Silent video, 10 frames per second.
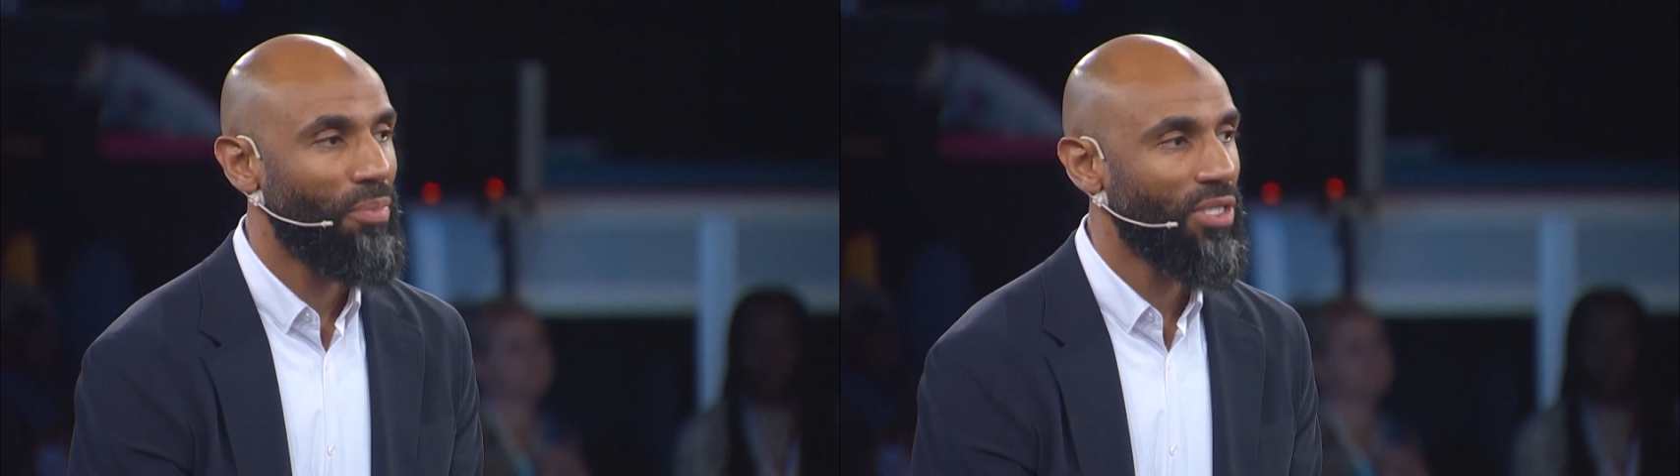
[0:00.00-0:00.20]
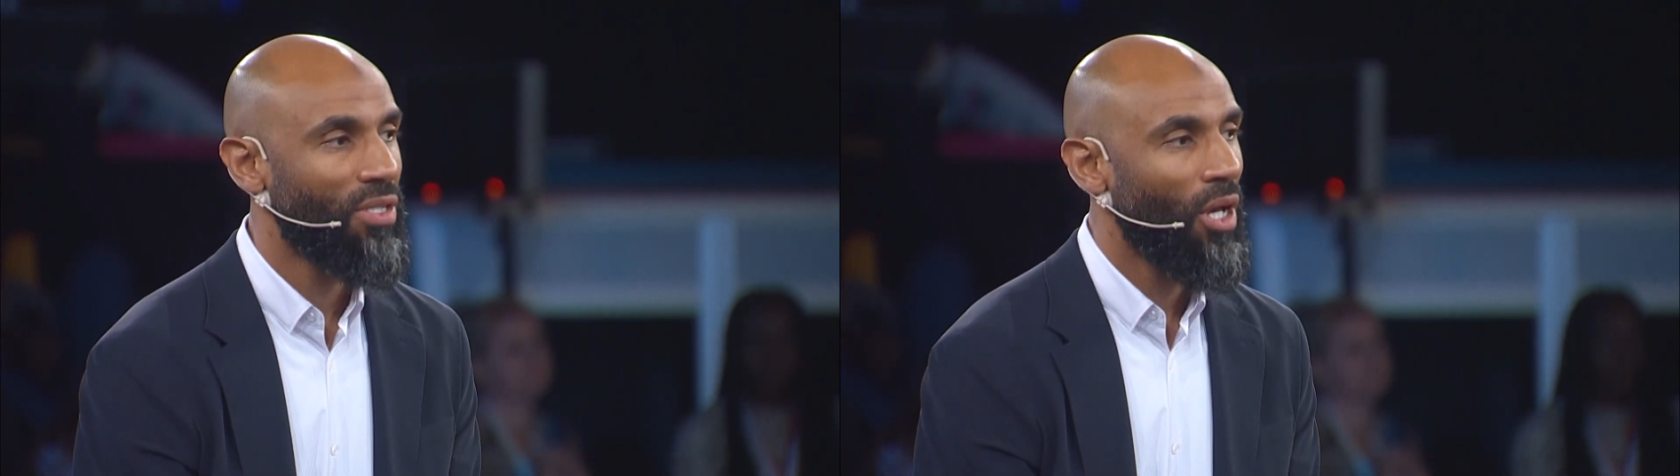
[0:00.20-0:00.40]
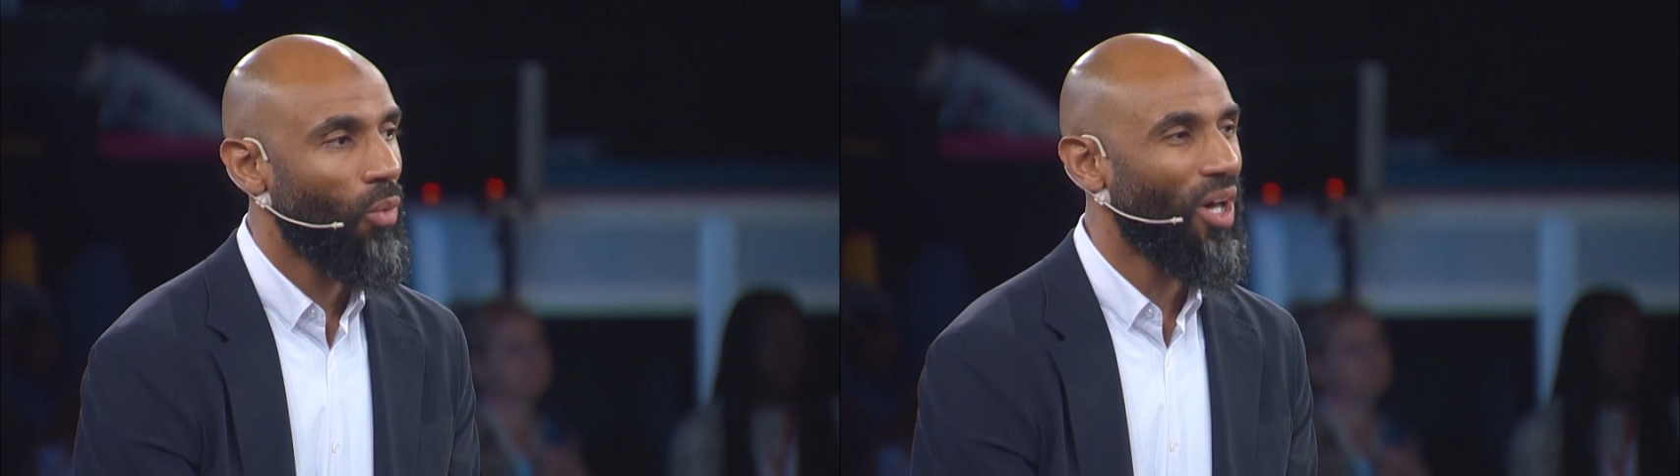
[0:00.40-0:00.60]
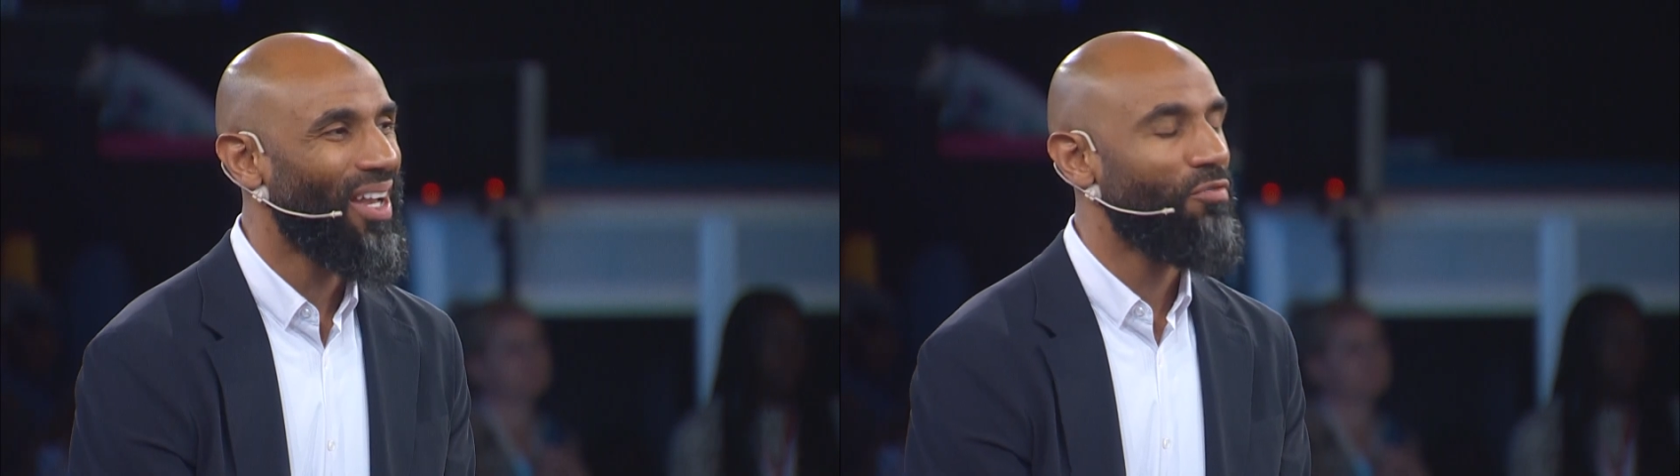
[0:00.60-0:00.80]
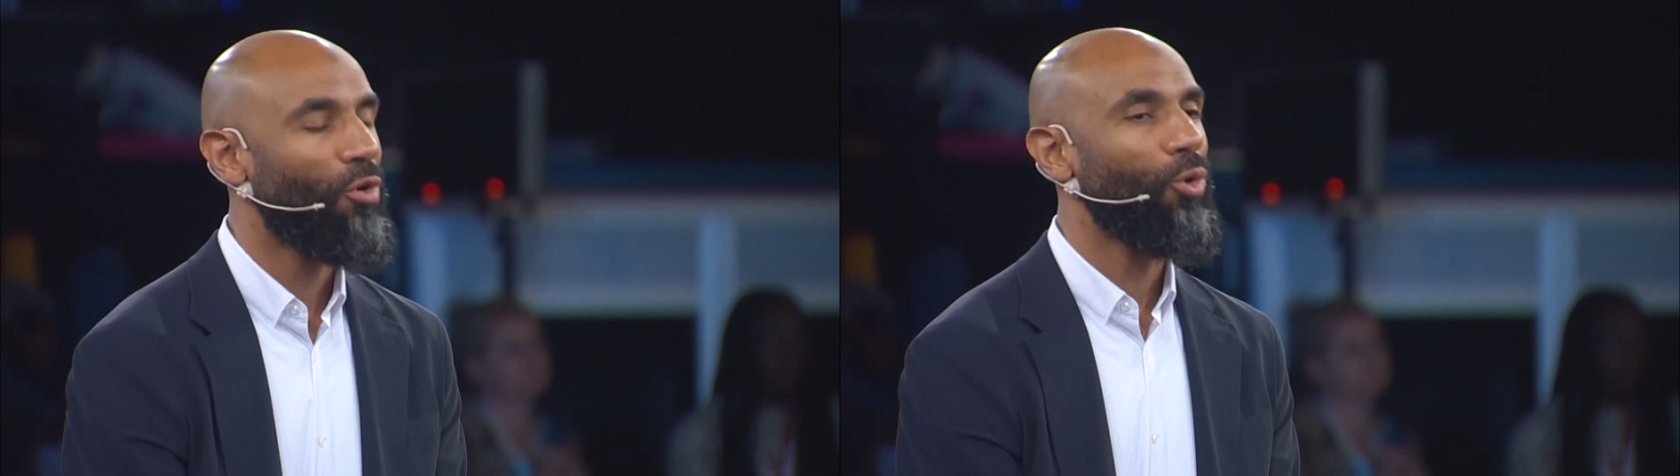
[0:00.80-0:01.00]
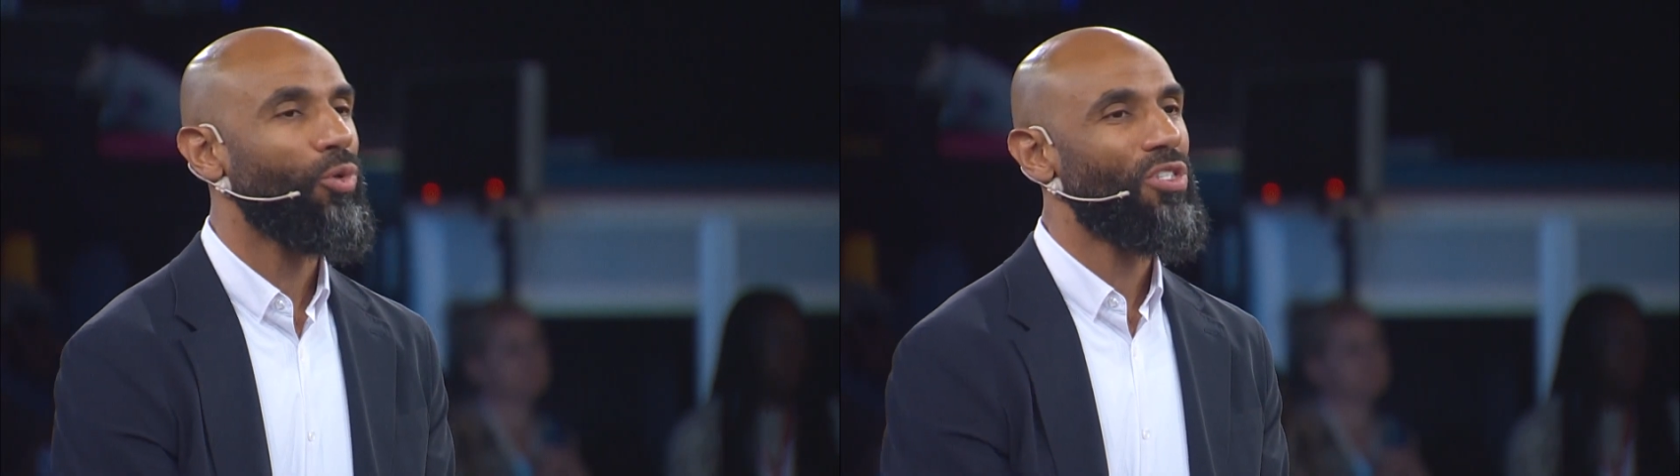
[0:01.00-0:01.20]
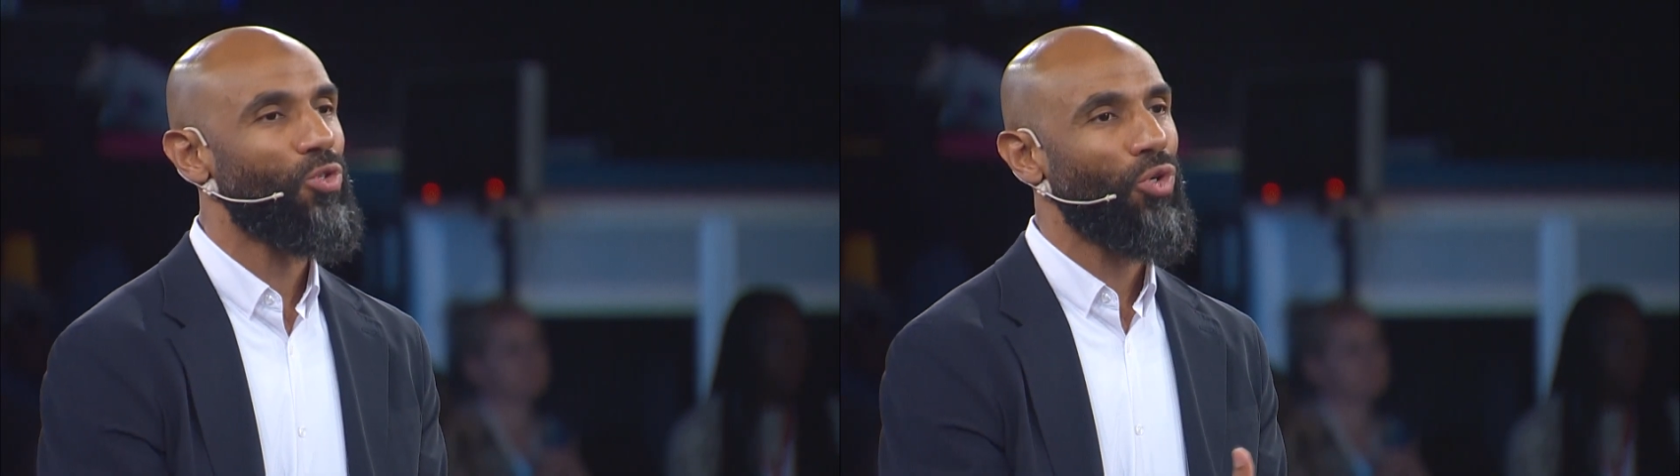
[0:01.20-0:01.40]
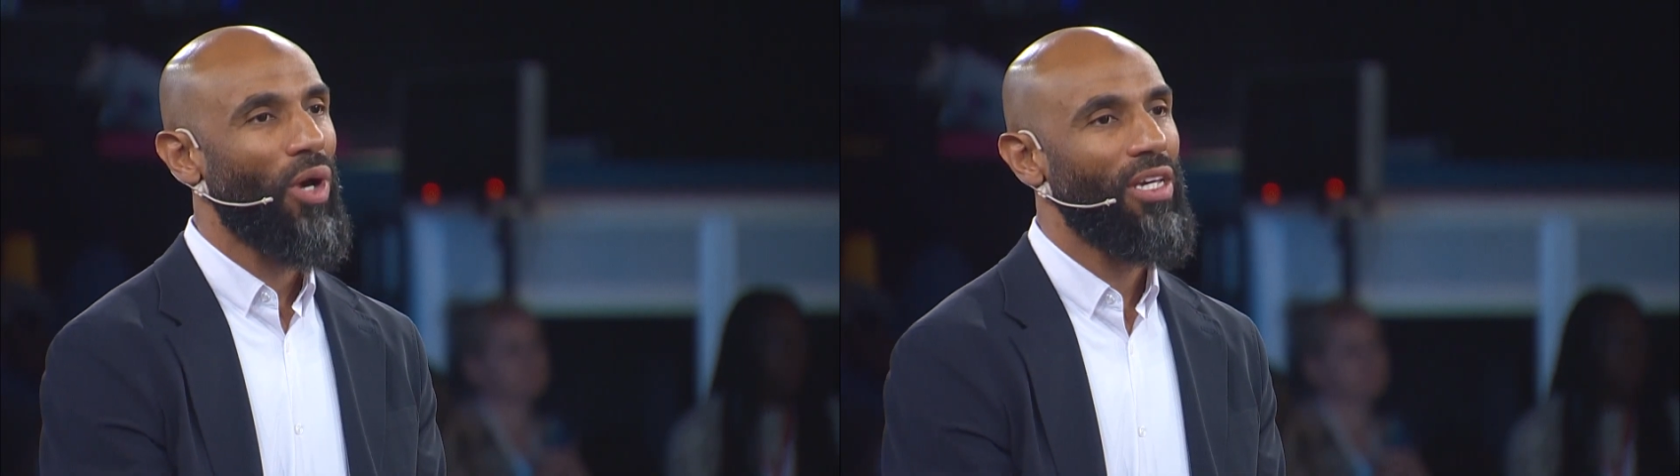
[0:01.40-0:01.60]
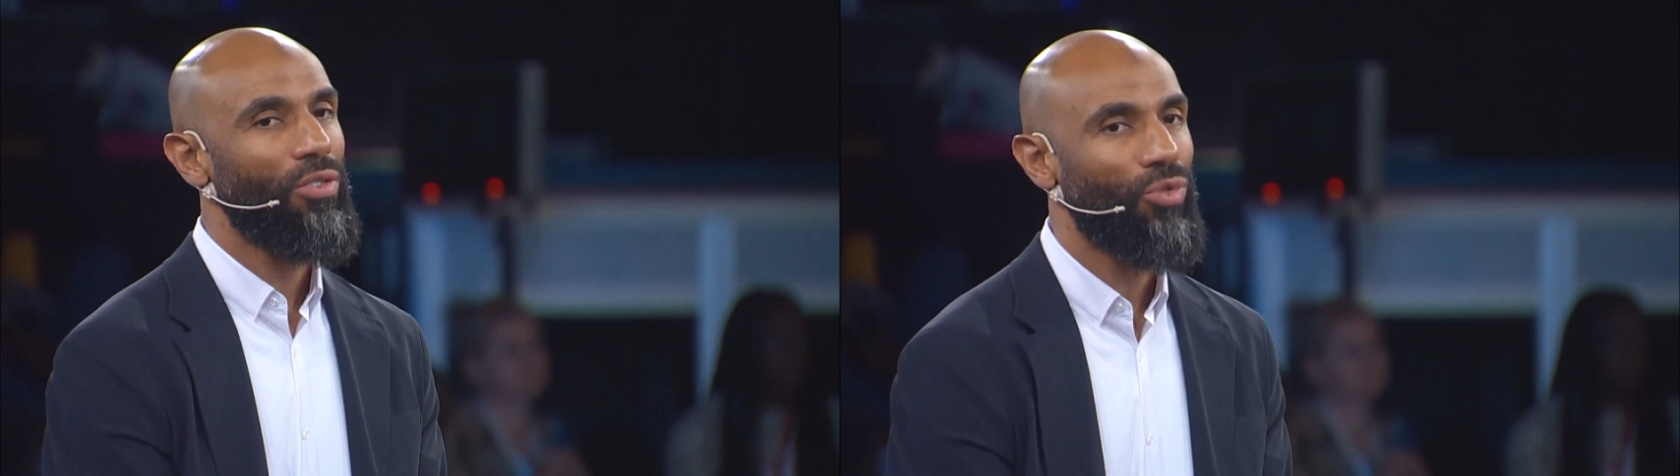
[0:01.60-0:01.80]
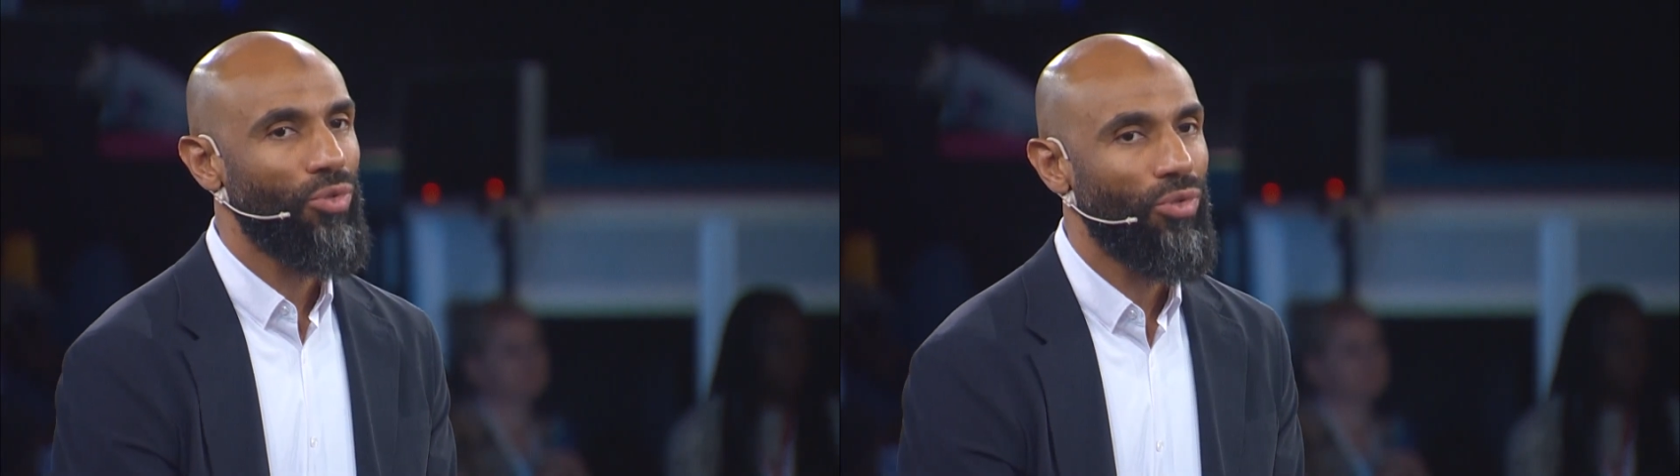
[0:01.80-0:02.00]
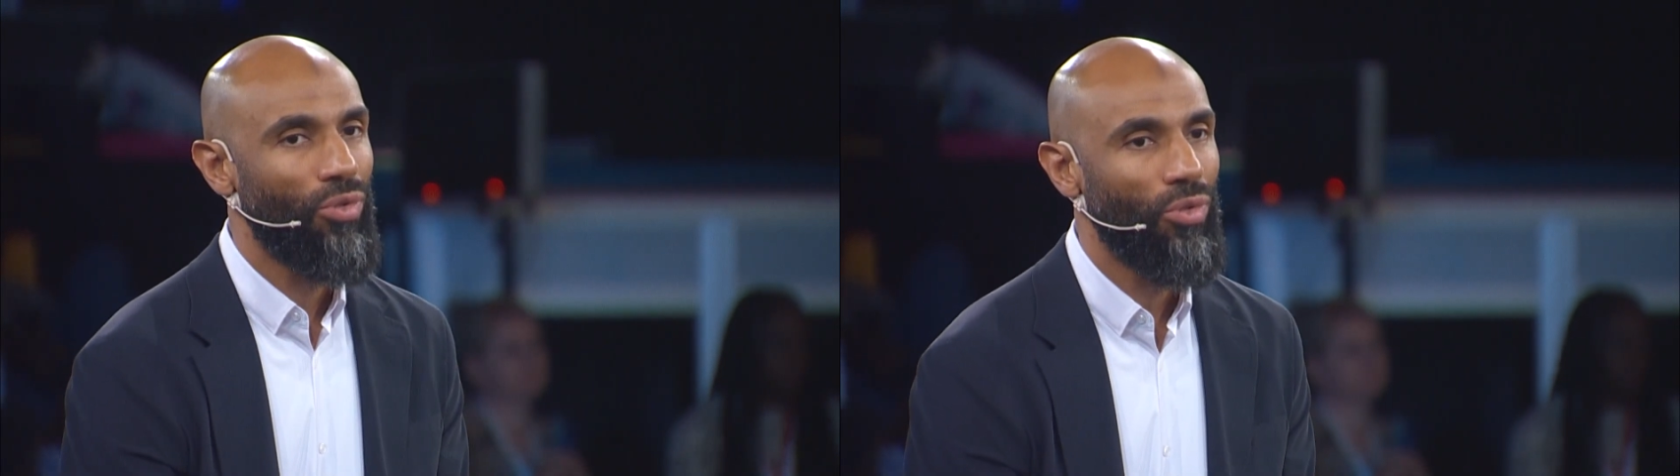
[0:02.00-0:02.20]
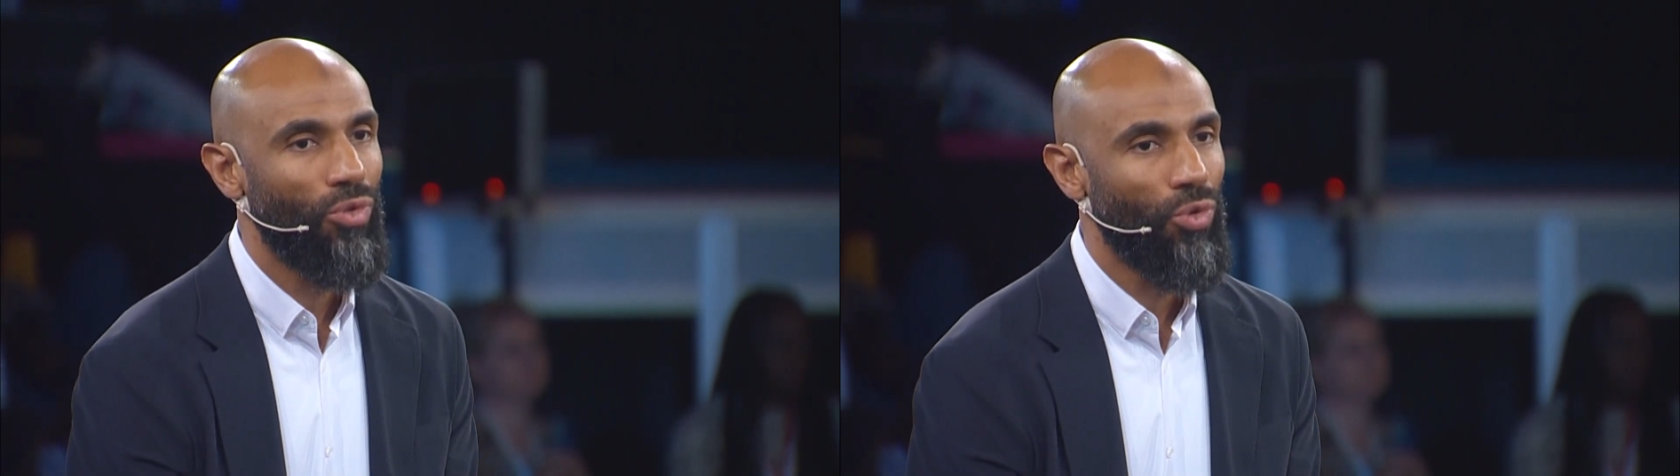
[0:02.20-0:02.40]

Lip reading: But what I've always tried to